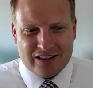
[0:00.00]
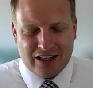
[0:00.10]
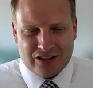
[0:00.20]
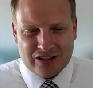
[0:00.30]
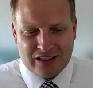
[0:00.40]

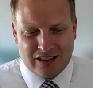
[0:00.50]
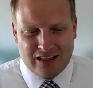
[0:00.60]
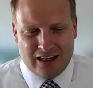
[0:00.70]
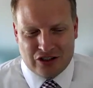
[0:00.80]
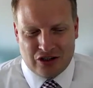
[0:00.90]

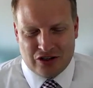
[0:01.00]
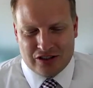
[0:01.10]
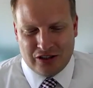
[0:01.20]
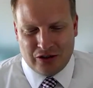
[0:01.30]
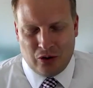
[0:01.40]
turns
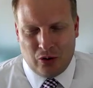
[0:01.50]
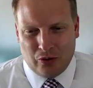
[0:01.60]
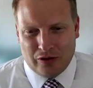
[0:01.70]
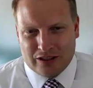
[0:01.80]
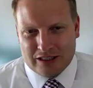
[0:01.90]
into
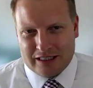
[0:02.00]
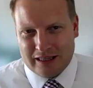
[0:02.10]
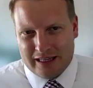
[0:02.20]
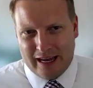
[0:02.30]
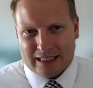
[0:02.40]
gold, just
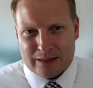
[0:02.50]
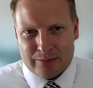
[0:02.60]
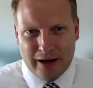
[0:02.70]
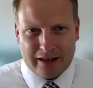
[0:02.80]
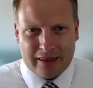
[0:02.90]
in the
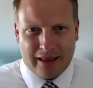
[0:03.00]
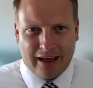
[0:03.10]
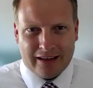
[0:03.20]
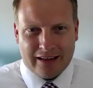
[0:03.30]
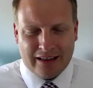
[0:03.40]
aspect
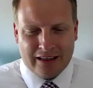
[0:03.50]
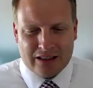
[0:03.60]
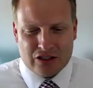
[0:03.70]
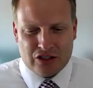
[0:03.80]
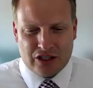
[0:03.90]
that
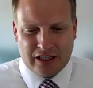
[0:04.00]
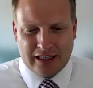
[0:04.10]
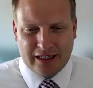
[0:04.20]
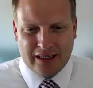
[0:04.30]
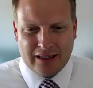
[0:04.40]

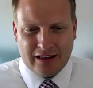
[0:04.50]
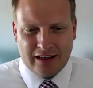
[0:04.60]
she